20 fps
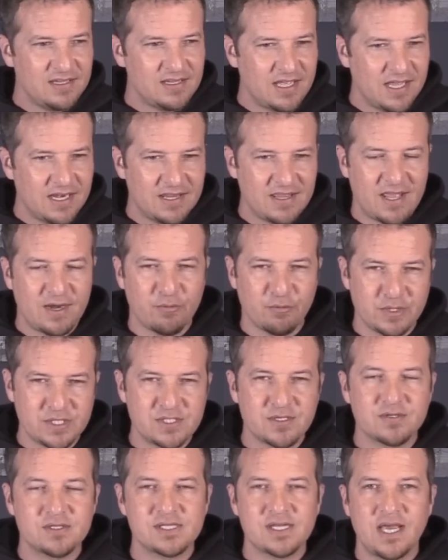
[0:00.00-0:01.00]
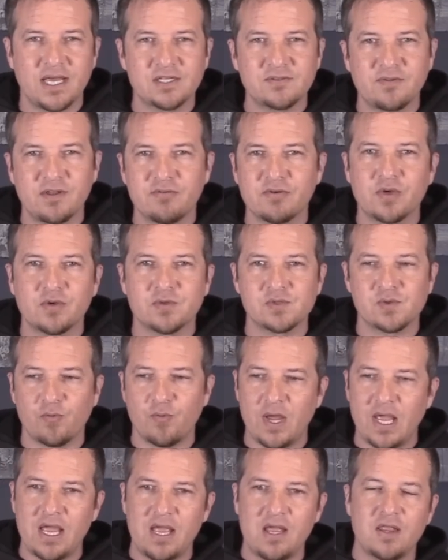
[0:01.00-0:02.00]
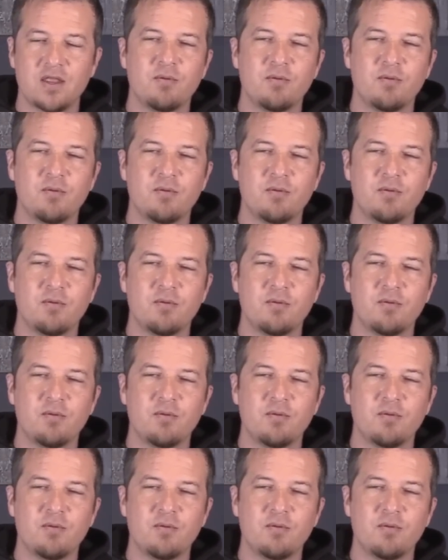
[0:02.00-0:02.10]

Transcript: kind of that original scotch flavor goes away,